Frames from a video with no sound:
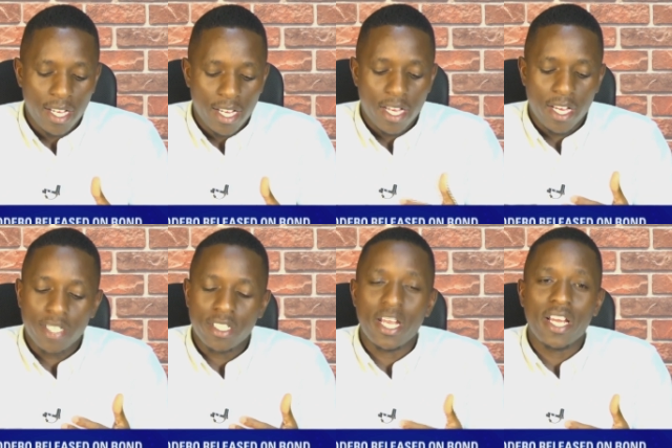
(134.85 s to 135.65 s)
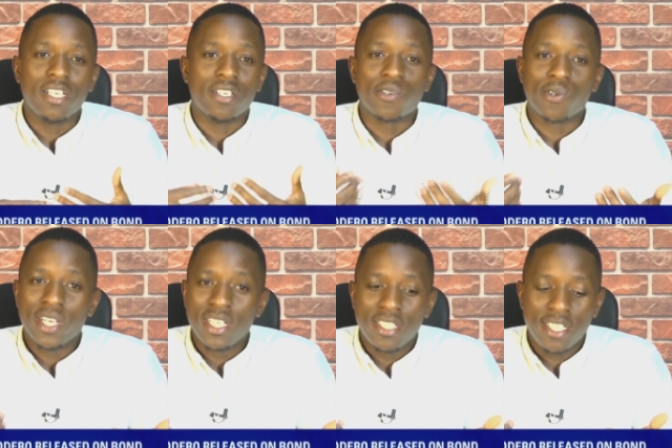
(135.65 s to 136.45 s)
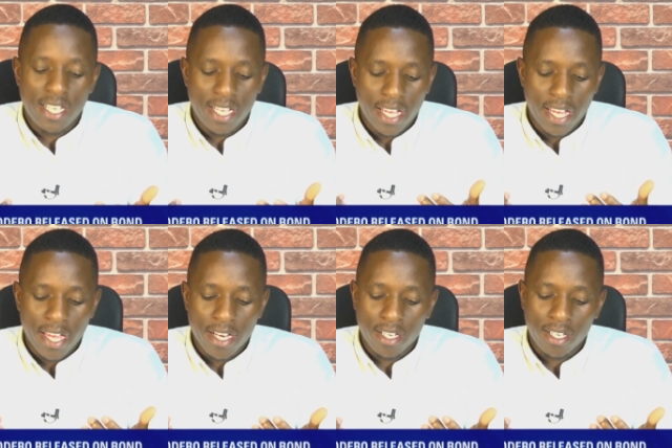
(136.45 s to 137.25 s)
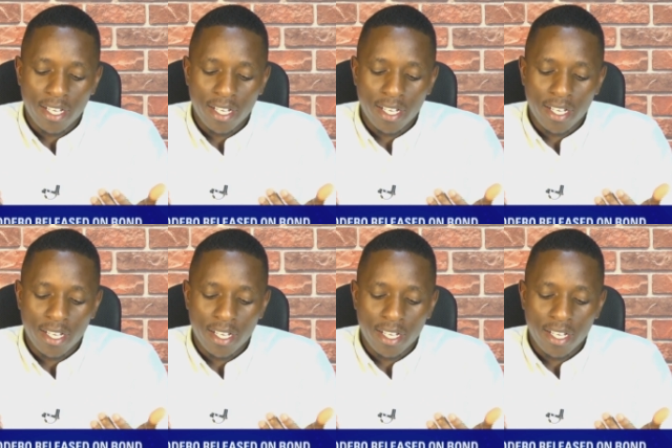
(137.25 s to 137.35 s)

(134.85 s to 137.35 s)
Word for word: uh, child cruelty, and uh,